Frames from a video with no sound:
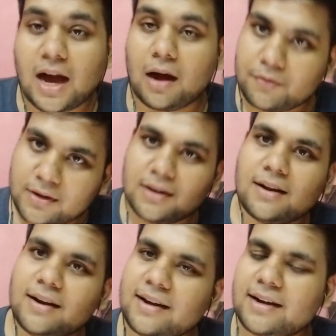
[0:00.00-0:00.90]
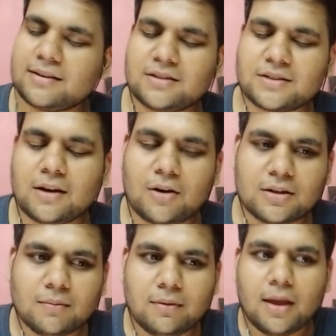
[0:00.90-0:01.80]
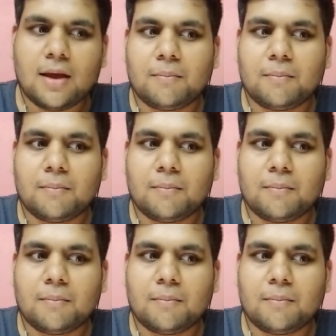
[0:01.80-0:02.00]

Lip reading: after learning data structure and algorithms,